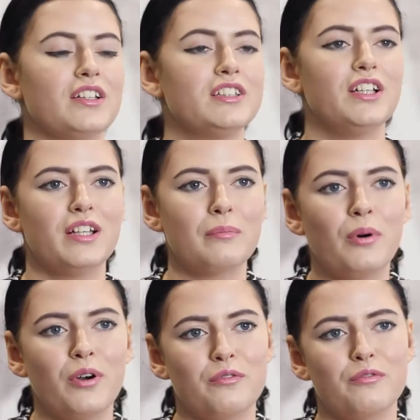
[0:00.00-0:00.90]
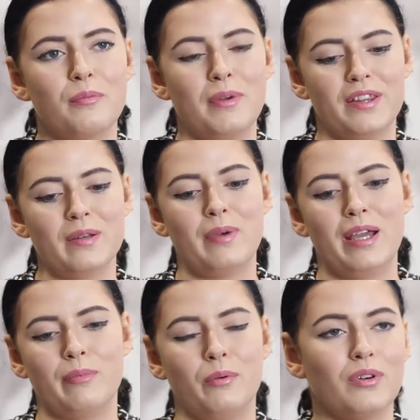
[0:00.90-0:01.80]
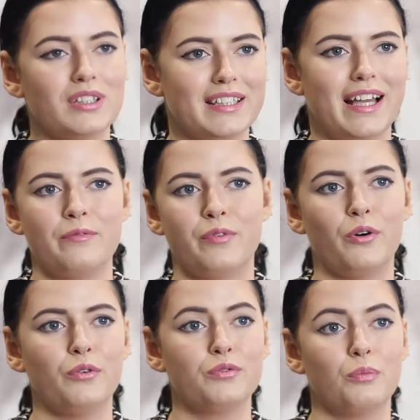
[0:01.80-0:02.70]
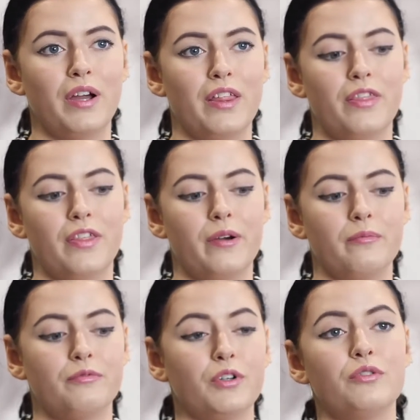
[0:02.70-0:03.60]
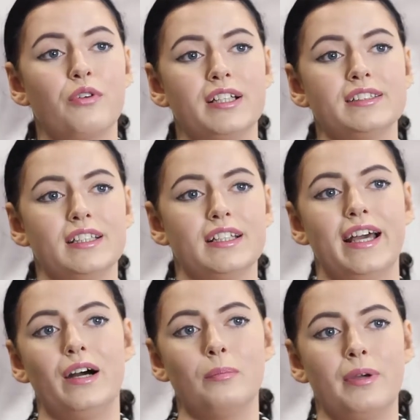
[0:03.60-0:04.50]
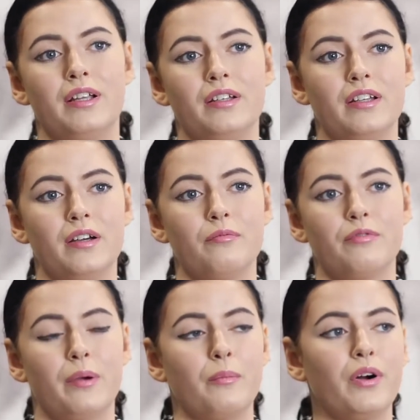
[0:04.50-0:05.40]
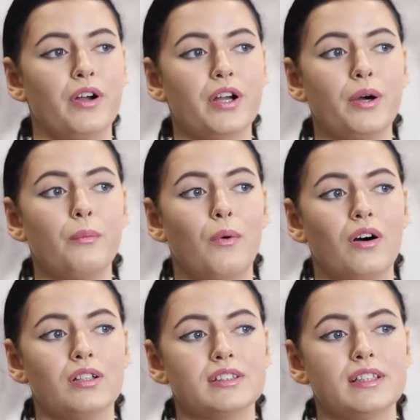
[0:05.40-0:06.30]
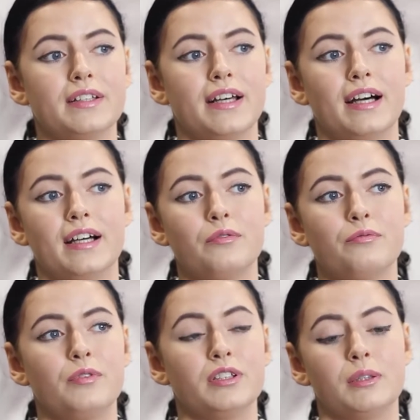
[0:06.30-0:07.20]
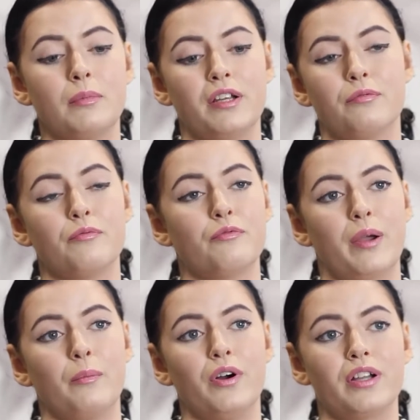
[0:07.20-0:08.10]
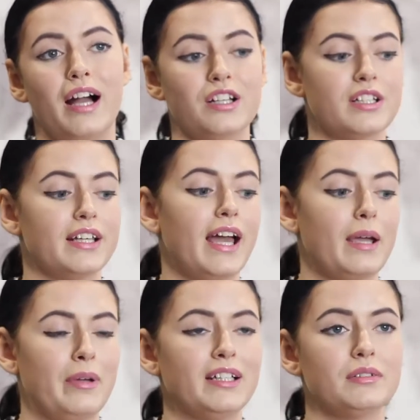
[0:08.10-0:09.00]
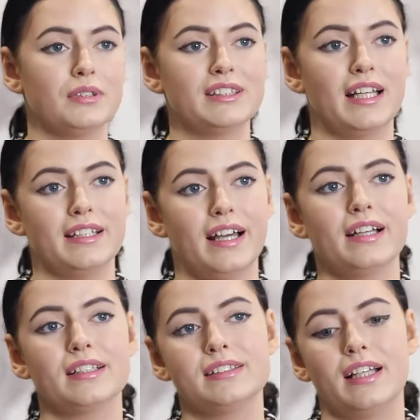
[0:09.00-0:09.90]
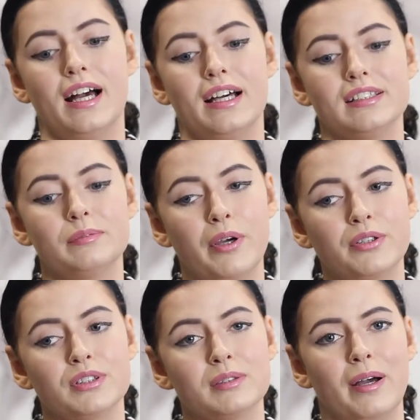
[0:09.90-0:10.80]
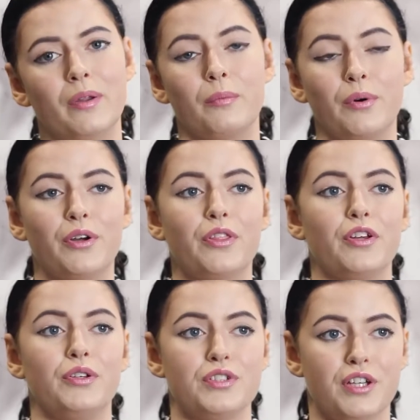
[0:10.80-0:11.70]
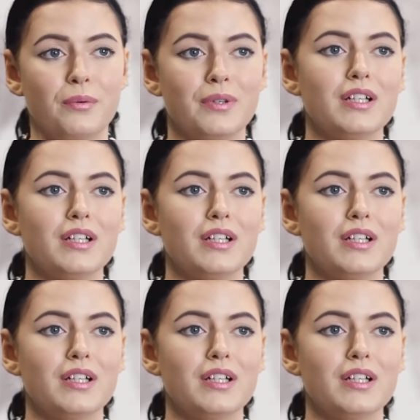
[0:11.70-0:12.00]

the turning point for me that made me want to get involved with fundraising and helping Framework was that somebody from Framework actually came into Esendex and spoke to us about the work that you do.